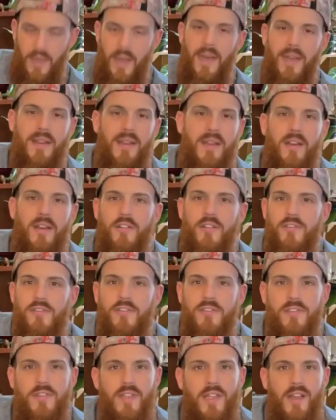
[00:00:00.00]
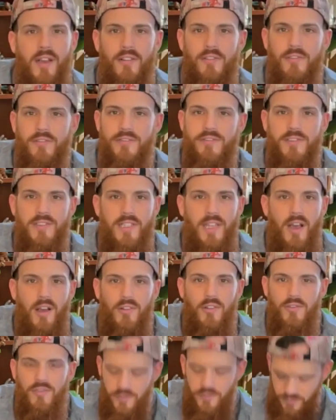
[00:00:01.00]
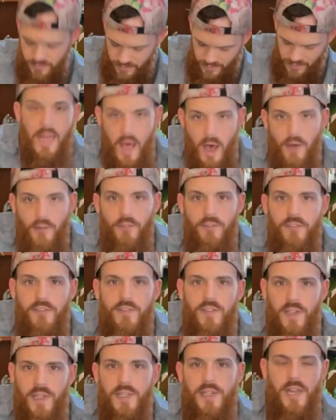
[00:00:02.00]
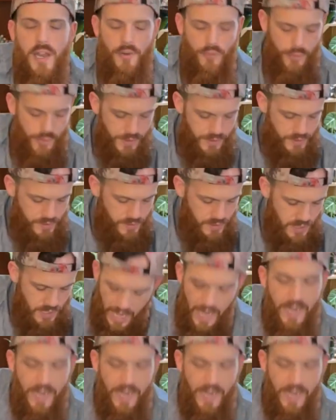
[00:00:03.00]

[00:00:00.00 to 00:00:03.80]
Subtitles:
I love philodendrons.